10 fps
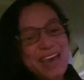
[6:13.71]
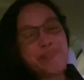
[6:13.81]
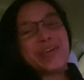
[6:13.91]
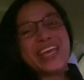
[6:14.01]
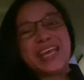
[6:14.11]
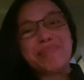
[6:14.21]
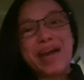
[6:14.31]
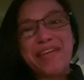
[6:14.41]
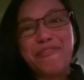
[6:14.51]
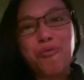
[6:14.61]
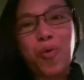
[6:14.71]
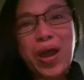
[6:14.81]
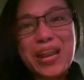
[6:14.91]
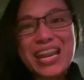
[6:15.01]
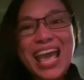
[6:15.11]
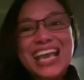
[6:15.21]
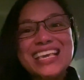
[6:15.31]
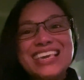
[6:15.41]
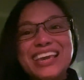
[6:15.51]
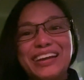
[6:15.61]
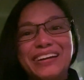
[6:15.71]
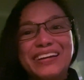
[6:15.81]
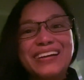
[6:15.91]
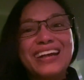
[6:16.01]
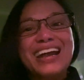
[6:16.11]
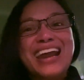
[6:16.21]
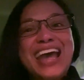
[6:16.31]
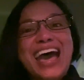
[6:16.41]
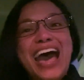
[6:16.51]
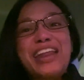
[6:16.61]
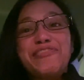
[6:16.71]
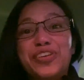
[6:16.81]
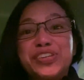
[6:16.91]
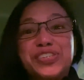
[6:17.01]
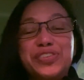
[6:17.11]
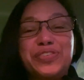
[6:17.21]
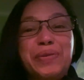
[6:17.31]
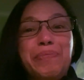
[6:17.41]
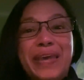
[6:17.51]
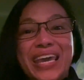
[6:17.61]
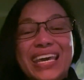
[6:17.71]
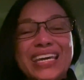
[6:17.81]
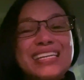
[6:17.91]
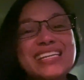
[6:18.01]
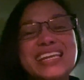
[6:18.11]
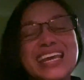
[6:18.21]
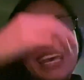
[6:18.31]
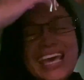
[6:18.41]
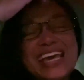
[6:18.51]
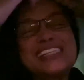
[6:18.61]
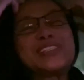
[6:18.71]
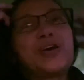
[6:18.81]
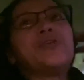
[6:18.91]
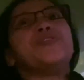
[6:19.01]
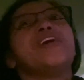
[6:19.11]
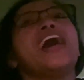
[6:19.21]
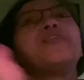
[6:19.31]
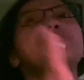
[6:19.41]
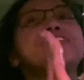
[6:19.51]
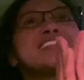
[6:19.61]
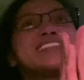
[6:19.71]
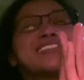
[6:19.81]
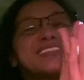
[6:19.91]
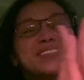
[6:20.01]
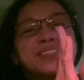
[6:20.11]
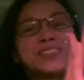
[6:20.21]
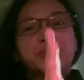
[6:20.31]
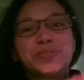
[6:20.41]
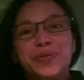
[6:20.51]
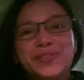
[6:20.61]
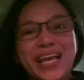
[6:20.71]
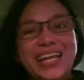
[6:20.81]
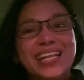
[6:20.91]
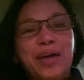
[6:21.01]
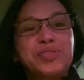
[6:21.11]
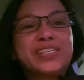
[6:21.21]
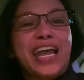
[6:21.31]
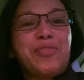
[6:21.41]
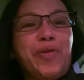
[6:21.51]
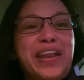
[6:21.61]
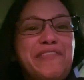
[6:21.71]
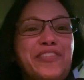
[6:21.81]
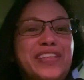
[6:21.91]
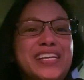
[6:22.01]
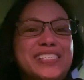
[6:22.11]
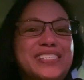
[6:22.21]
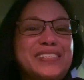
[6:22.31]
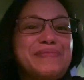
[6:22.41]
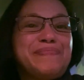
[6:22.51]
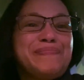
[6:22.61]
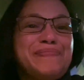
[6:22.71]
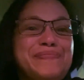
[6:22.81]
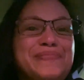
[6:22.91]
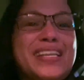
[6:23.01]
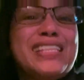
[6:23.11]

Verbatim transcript: pinning my one year anniversary pin. So I was so, so excited. I was kind of waiting for this mm,